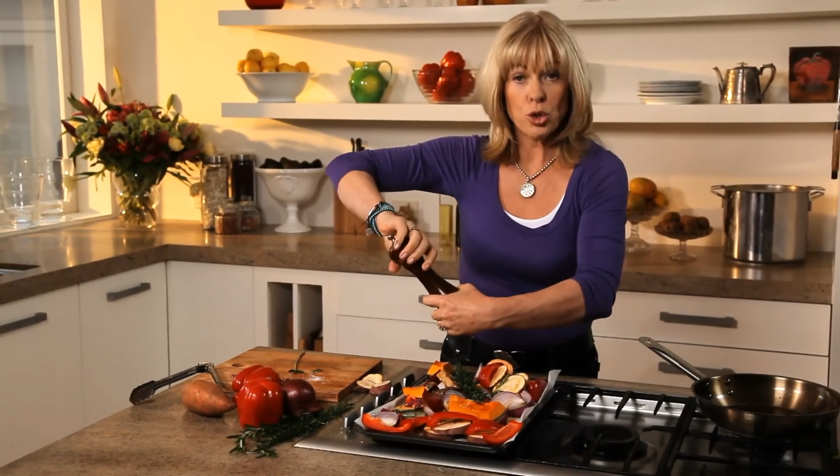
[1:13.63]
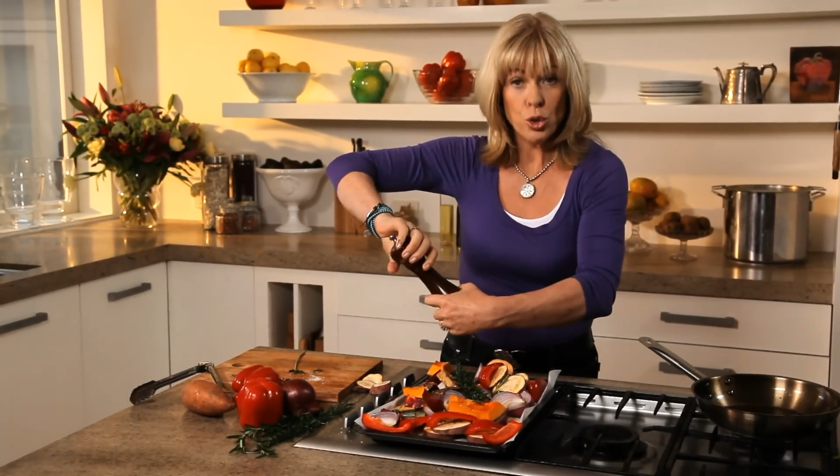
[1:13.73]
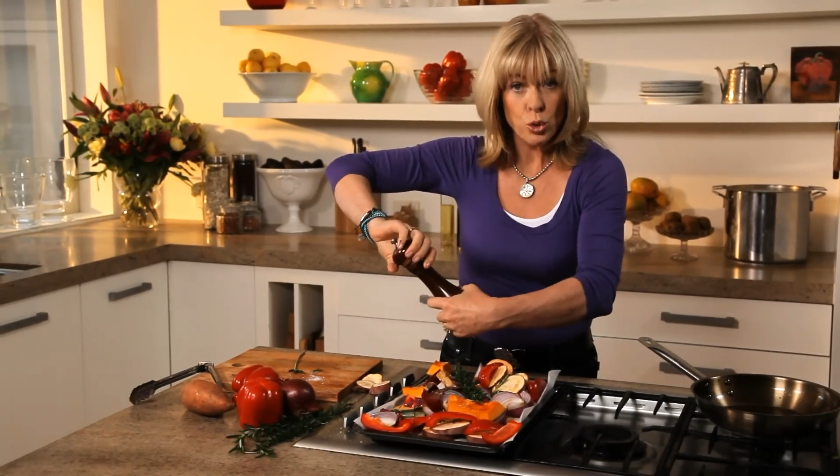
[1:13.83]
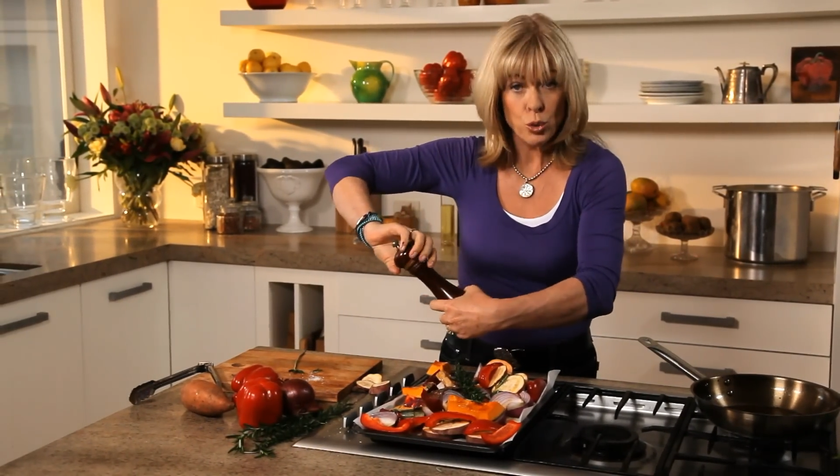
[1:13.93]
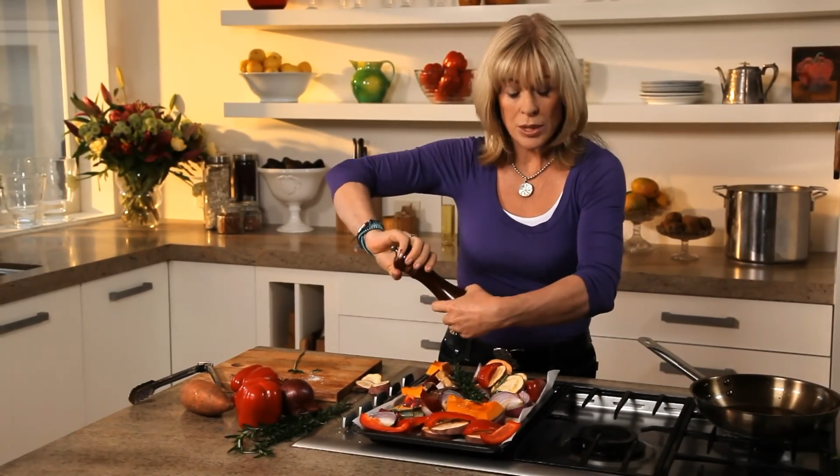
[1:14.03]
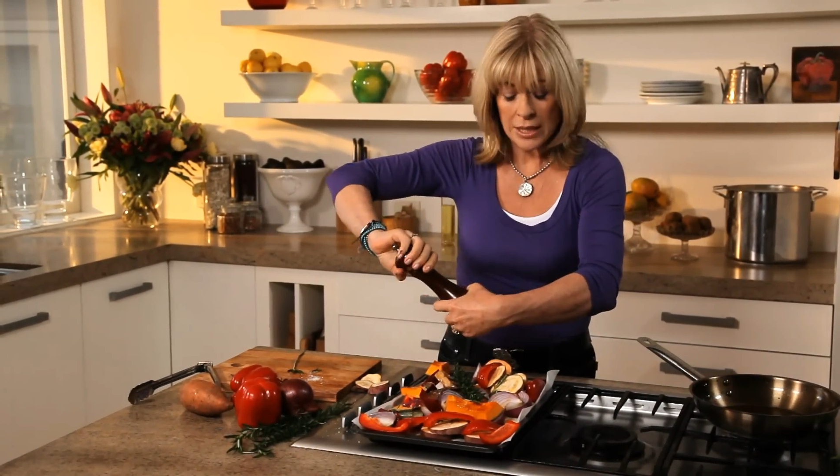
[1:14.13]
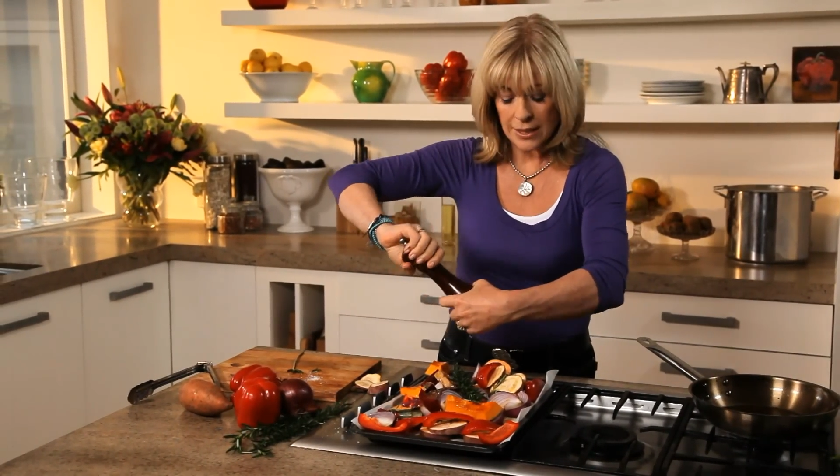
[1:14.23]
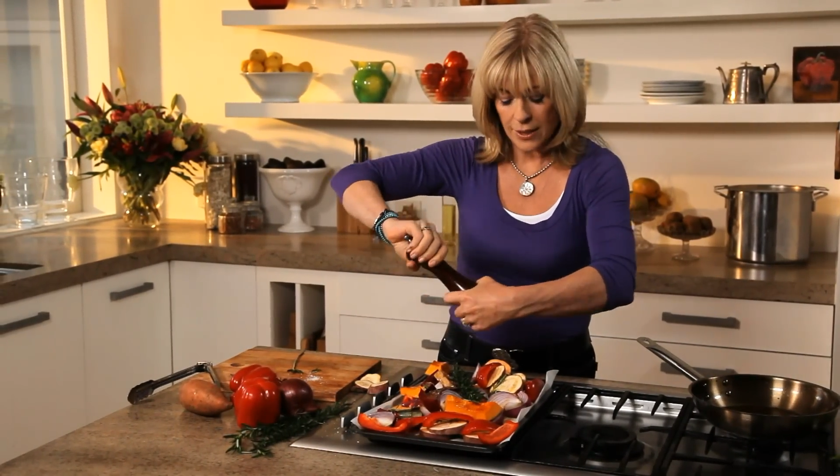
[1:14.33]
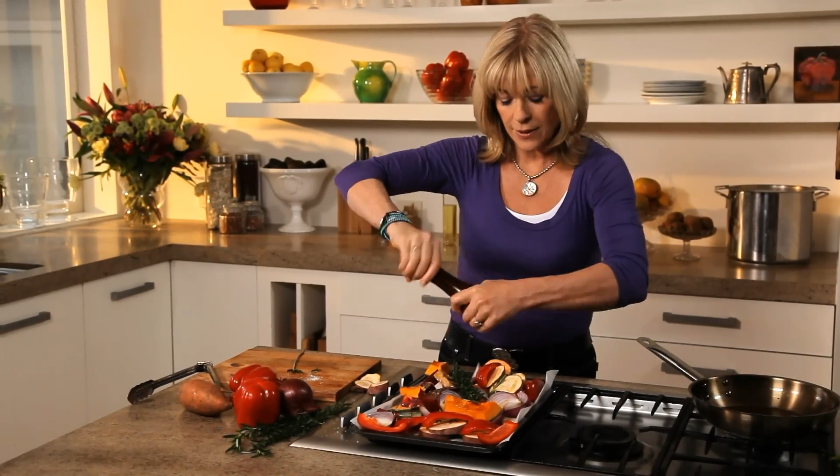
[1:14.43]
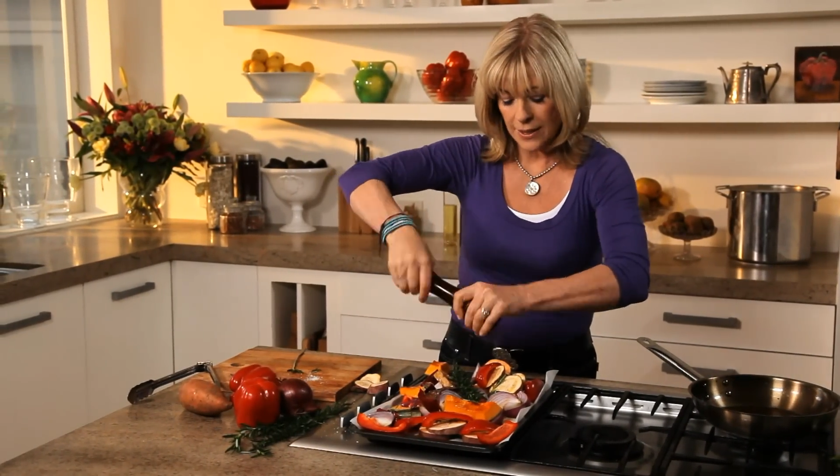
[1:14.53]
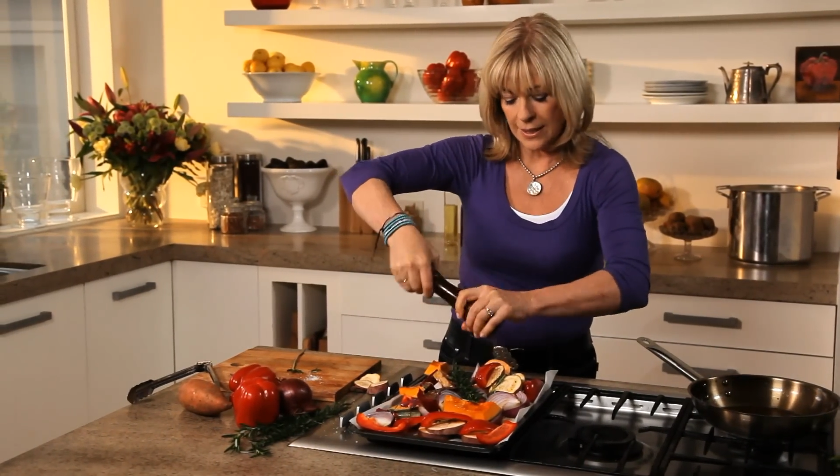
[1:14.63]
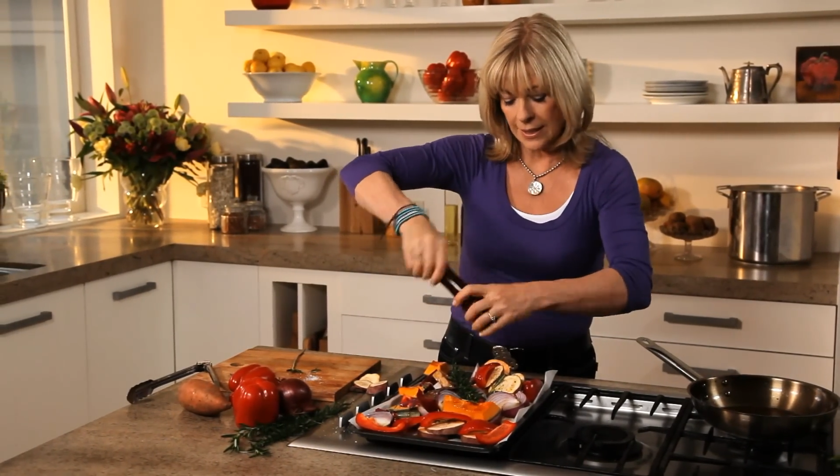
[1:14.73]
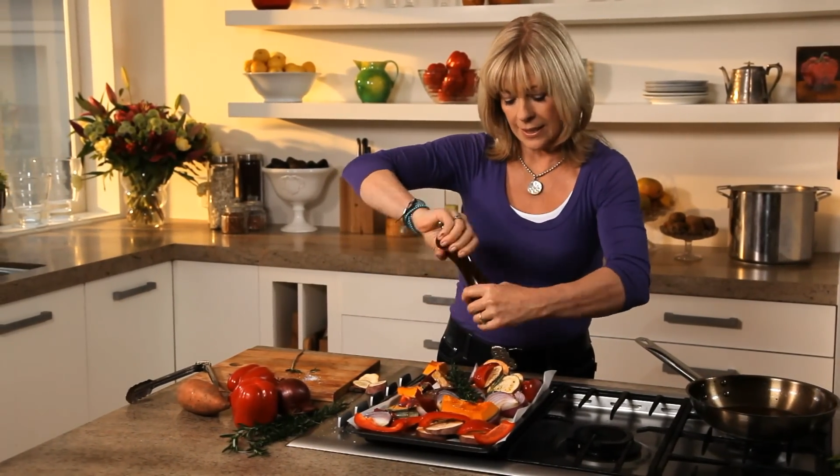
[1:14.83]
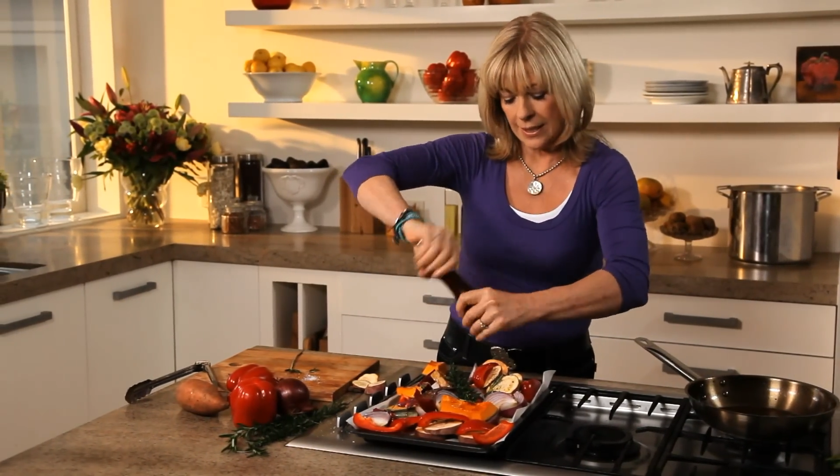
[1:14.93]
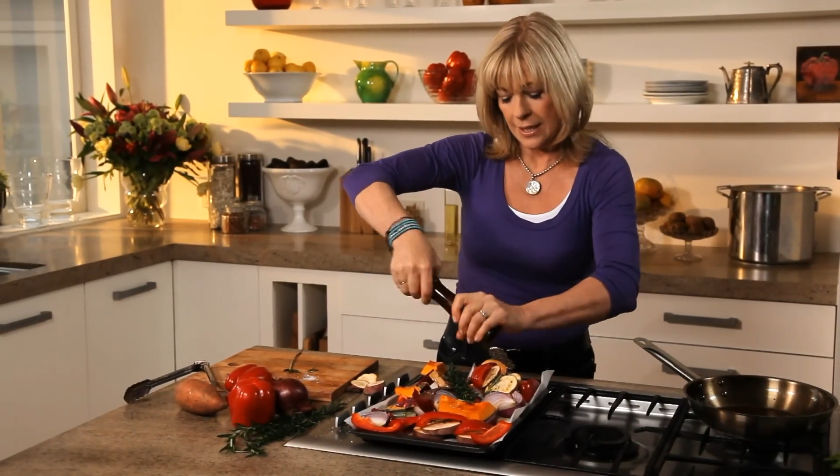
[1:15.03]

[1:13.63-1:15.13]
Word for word: 220 Celsius,